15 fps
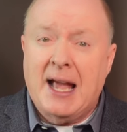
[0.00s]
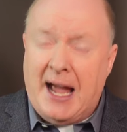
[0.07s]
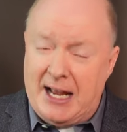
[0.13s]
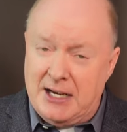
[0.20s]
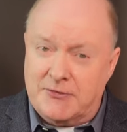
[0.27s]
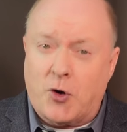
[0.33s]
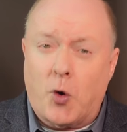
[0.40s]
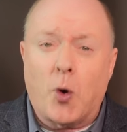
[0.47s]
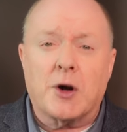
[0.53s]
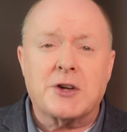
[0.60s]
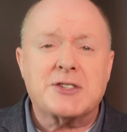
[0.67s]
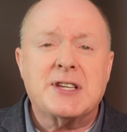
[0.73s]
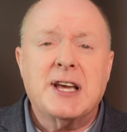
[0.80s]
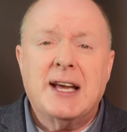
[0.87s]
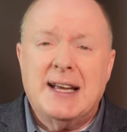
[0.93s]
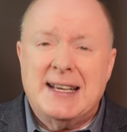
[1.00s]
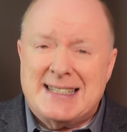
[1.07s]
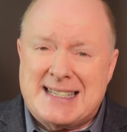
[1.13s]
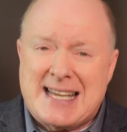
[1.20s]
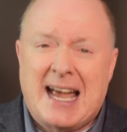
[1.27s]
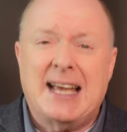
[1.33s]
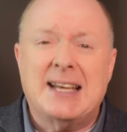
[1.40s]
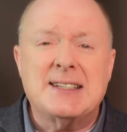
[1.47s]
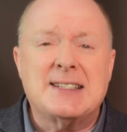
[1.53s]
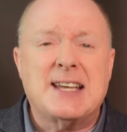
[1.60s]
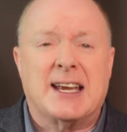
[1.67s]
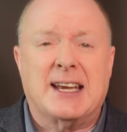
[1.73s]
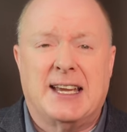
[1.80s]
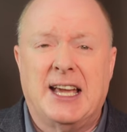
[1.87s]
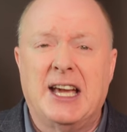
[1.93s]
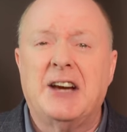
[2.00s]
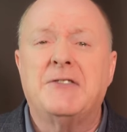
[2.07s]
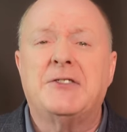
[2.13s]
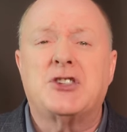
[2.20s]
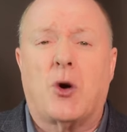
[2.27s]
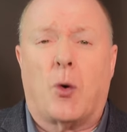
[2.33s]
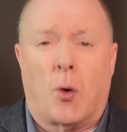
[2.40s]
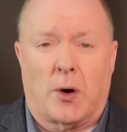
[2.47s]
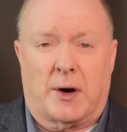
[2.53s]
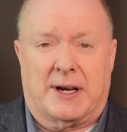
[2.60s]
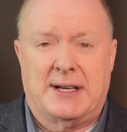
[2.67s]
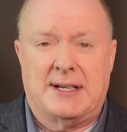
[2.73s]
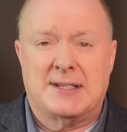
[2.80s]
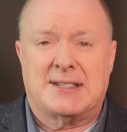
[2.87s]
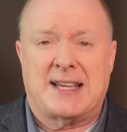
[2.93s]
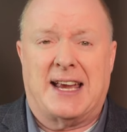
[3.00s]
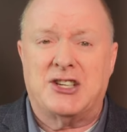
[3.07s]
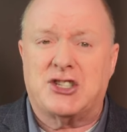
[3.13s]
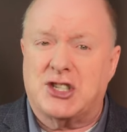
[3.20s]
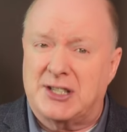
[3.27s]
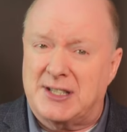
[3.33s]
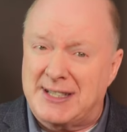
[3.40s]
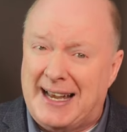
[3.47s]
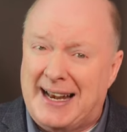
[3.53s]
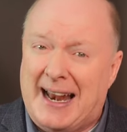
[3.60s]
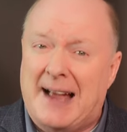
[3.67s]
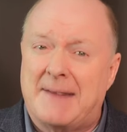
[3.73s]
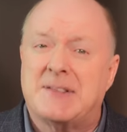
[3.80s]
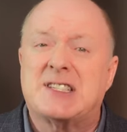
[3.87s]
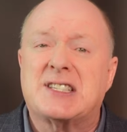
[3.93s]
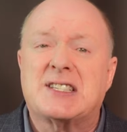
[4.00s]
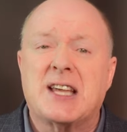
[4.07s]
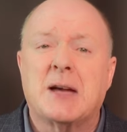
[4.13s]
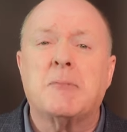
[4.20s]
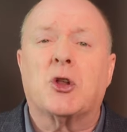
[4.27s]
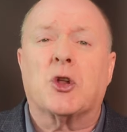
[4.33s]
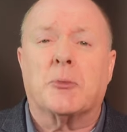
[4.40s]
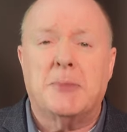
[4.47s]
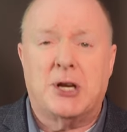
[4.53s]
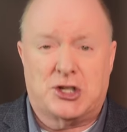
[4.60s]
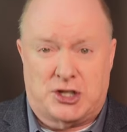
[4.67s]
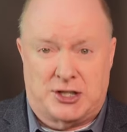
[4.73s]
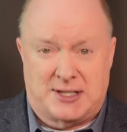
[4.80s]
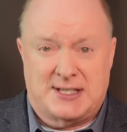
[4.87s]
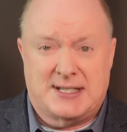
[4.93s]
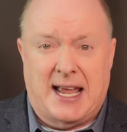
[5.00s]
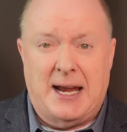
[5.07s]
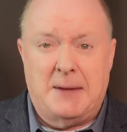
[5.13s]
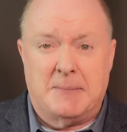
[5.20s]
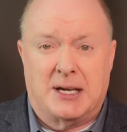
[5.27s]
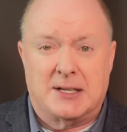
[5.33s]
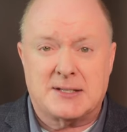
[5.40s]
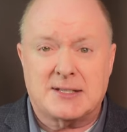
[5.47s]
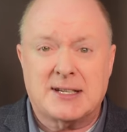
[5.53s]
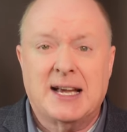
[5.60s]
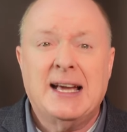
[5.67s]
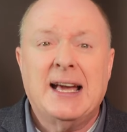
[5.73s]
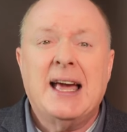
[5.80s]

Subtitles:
and of course, tend to give to organizations that have similar mission statements,